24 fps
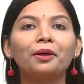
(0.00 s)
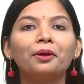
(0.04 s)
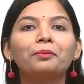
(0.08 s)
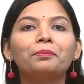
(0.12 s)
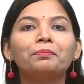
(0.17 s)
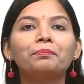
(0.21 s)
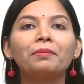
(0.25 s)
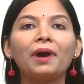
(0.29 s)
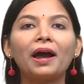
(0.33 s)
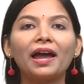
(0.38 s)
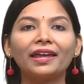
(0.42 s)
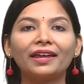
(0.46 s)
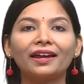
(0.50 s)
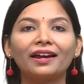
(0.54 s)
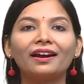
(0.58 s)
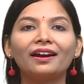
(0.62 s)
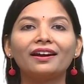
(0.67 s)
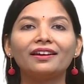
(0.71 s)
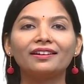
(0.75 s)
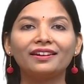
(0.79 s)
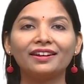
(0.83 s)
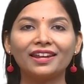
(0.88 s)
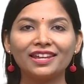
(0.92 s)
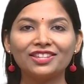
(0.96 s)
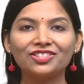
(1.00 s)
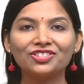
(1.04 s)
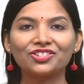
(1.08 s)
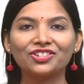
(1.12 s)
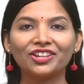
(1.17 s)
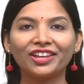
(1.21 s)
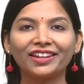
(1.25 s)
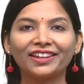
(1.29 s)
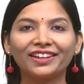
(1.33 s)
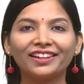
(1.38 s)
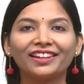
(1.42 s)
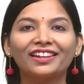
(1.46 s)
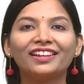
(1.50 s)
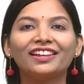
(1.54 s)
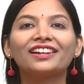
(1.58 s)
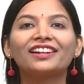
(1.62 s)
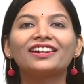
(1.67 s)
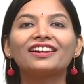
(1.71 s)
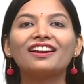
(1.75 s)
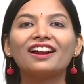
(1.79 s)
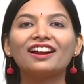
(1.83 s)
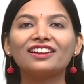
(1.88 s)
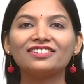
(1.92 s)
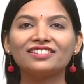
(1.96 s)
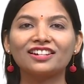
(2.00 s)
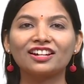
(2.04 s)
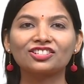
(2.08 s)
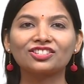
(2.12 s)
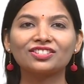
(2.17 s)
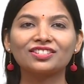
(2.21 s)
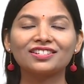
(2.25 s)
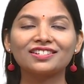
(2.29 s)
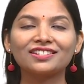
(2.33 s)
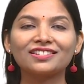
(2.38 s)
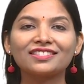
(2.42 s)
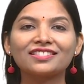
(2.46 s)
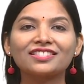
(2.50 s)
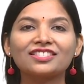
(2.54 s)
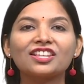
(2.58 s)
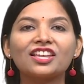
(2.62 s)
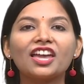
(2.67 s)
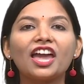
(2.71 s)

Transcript: By arranging conductors